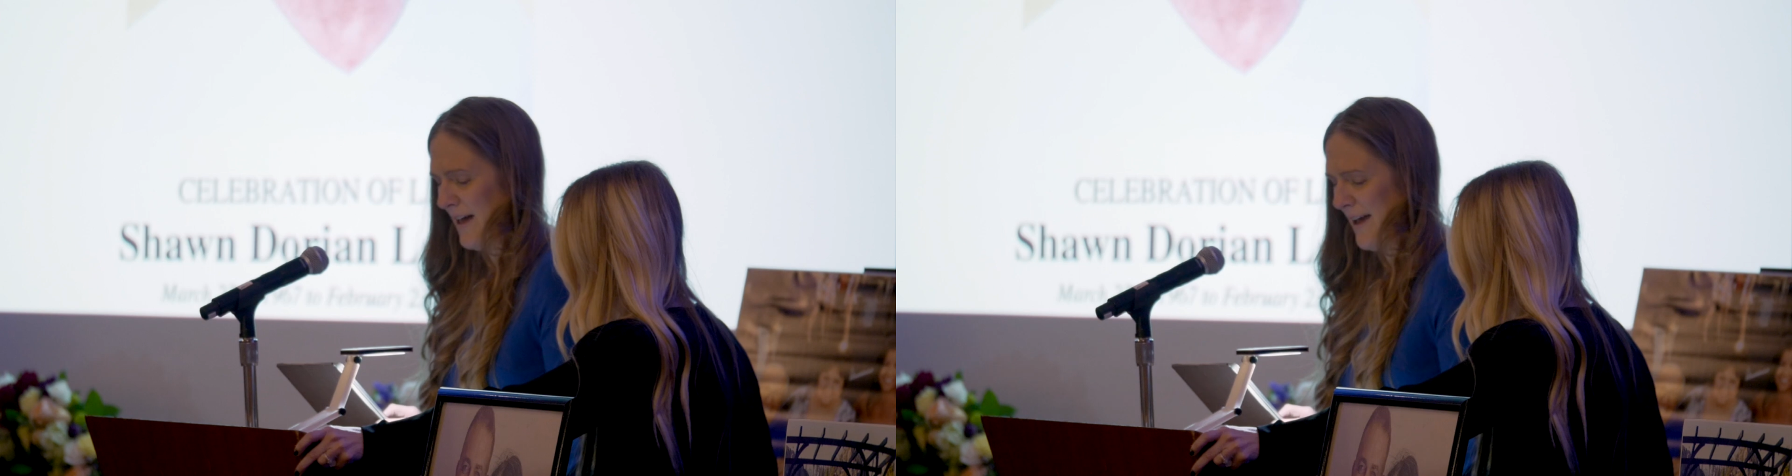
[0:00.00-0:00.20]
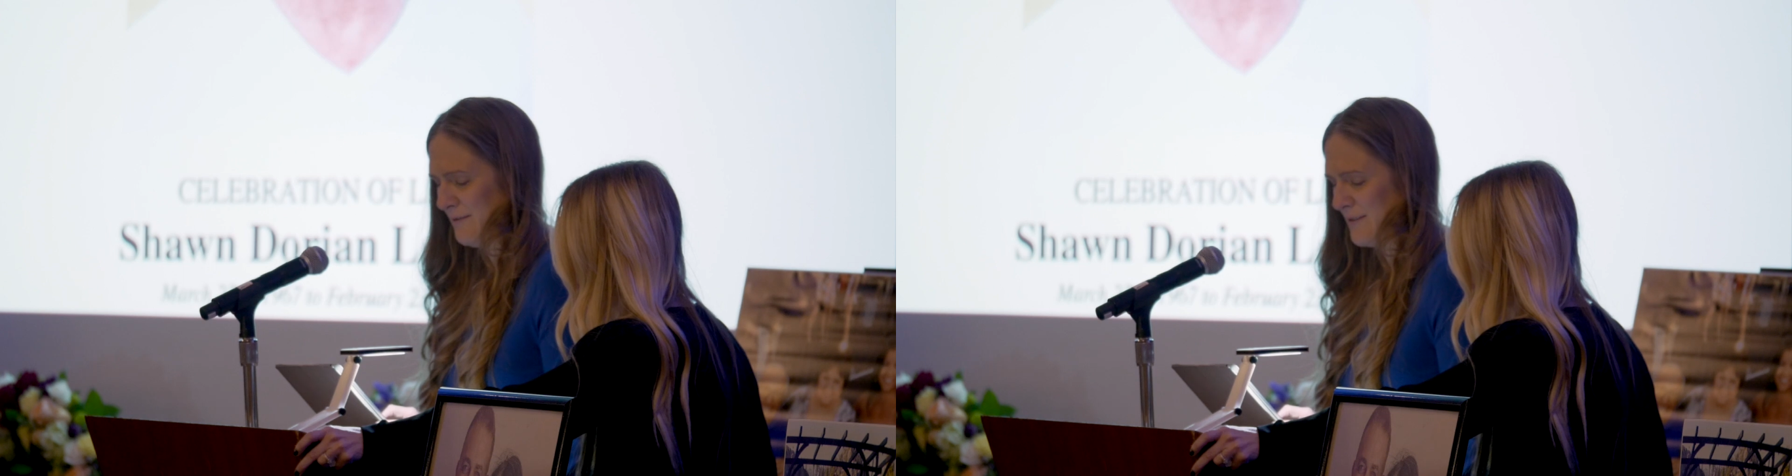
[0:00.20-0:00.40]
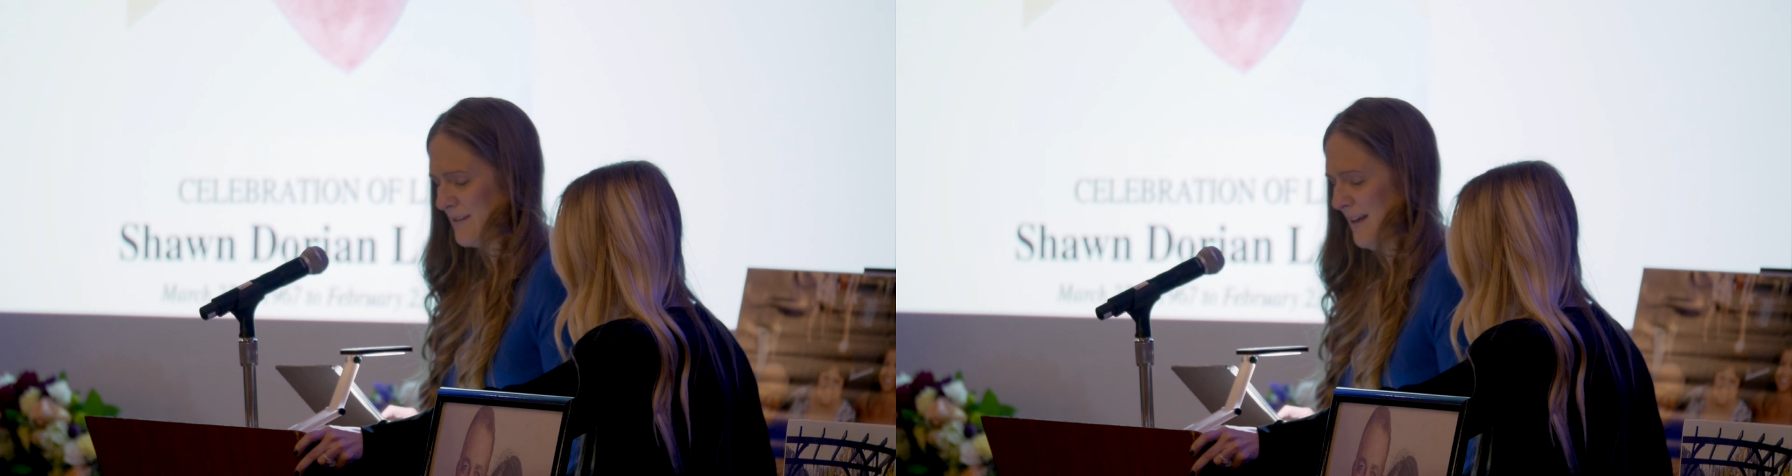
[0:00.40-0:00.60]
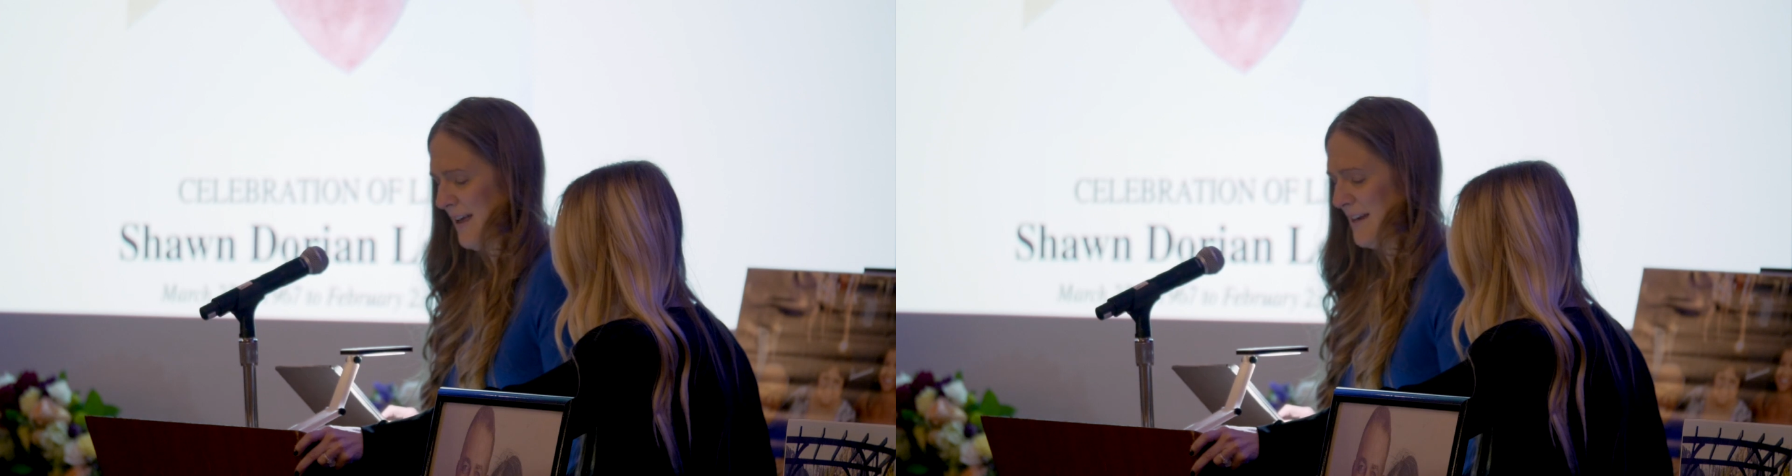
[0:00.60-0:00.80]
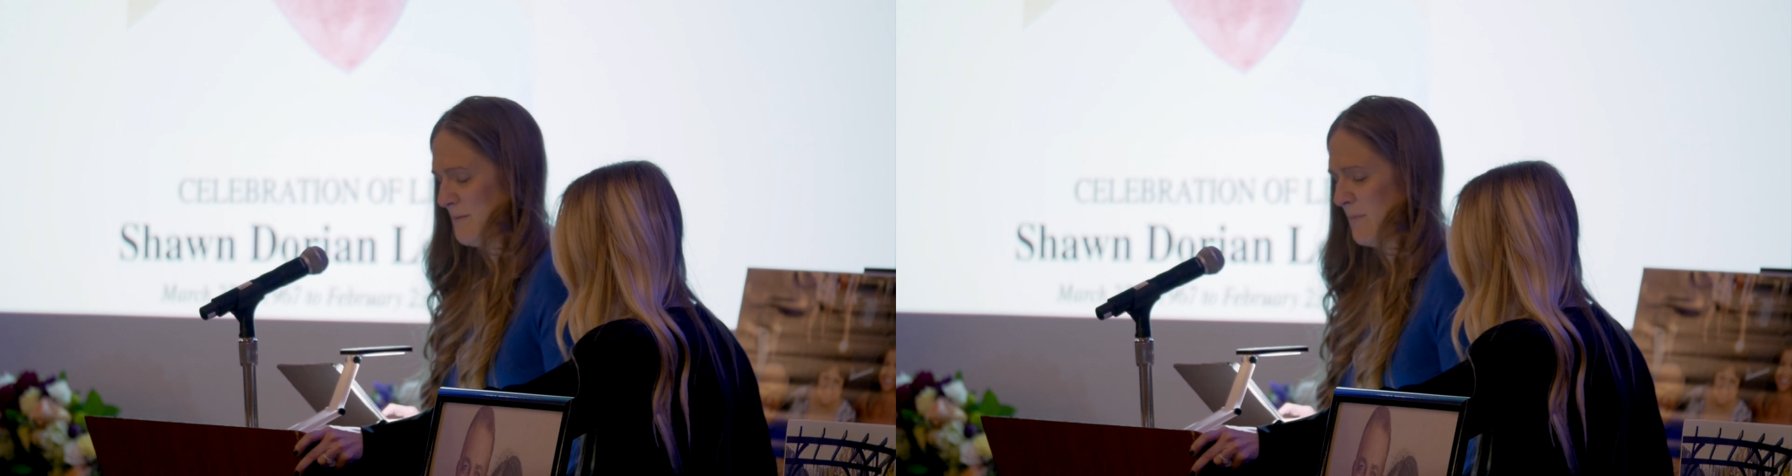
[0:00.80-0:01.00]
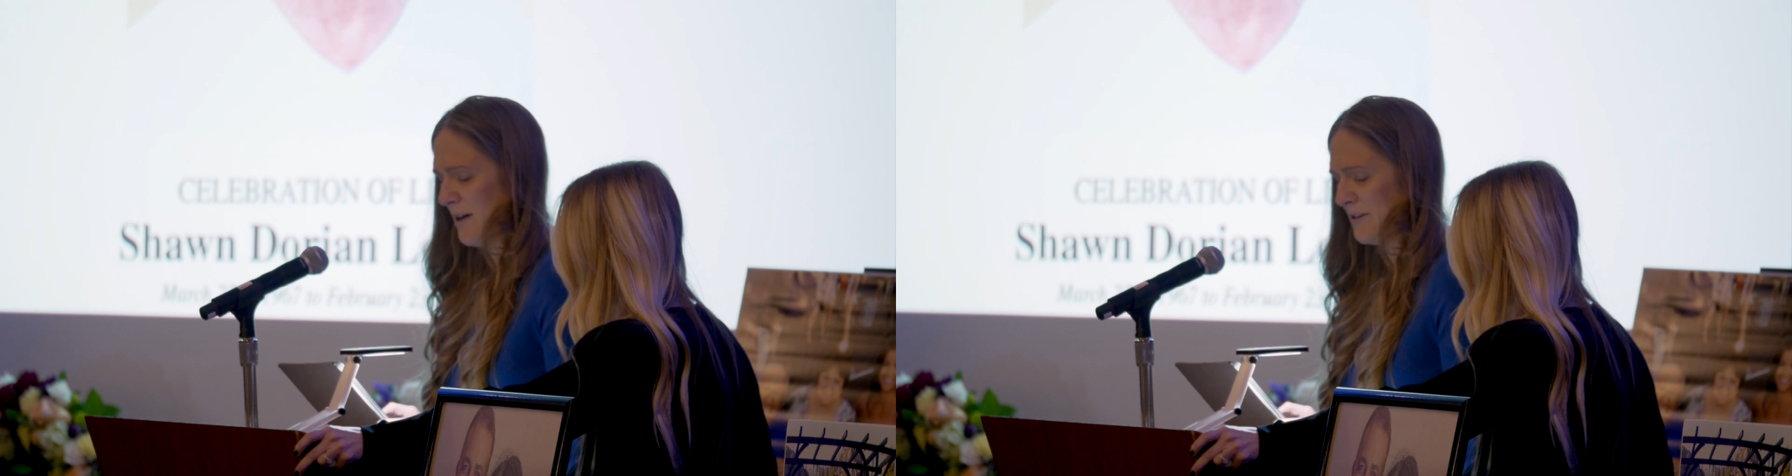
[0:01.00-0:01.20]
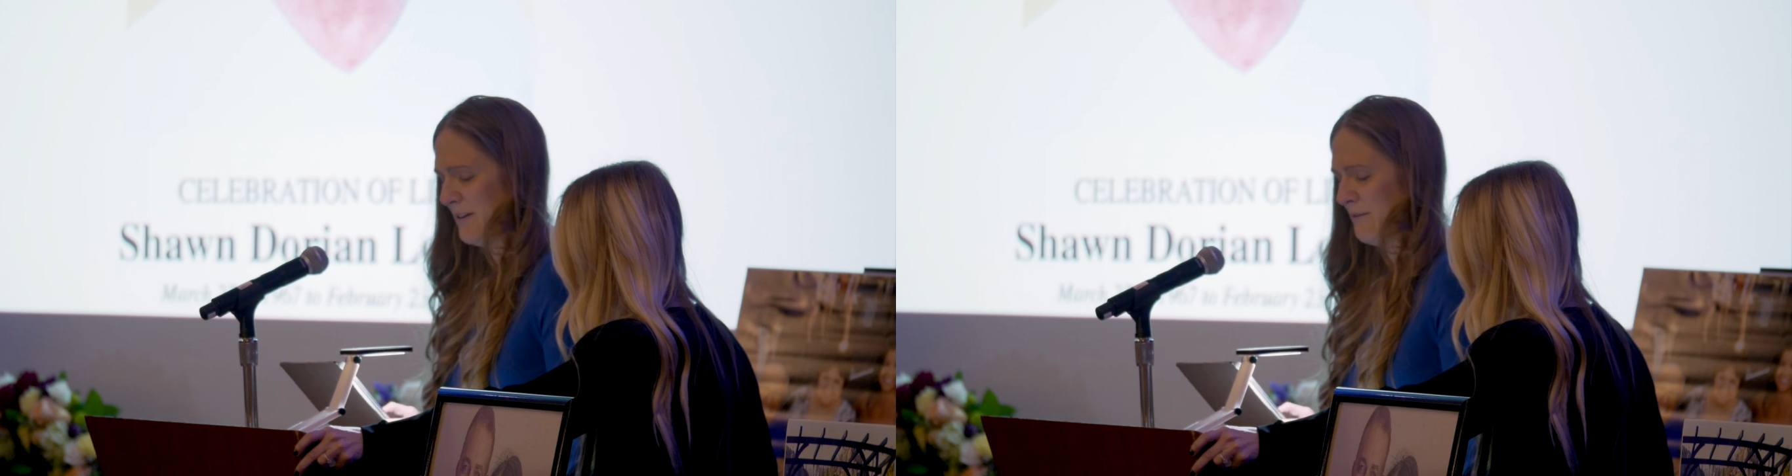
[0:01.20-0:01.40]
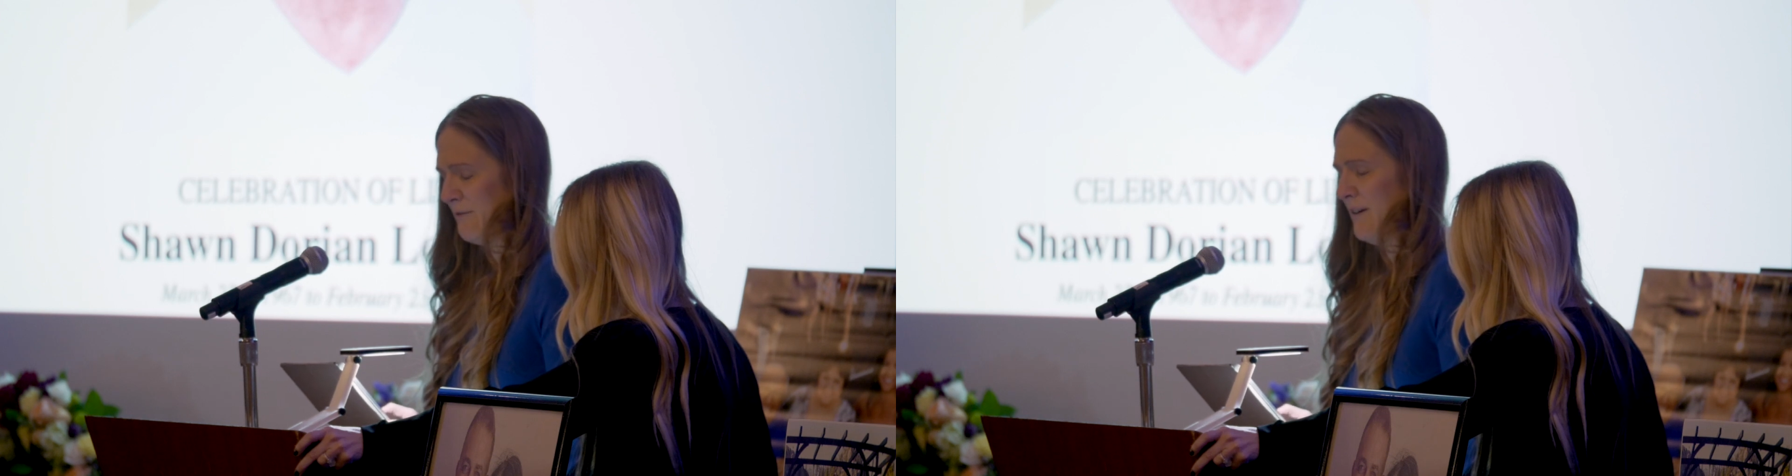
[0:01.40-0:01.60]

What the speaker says: lives, and he modeled it